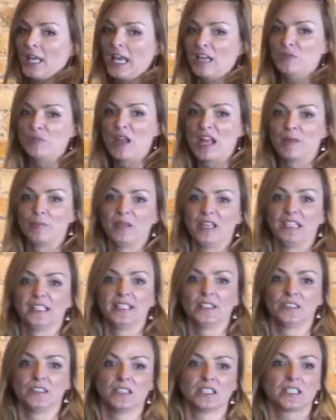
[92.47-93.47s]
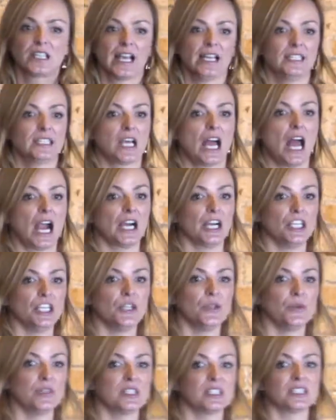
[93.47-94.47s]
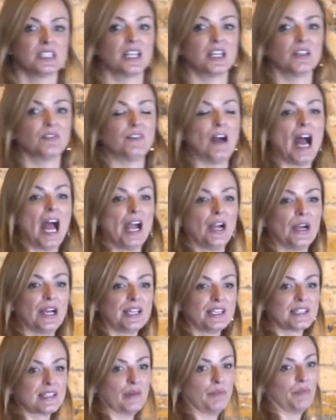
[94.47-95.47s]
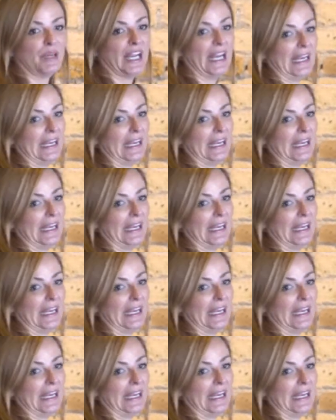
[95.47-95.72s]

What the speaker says: And maybe they'll decide to hire you instead of hiring somebody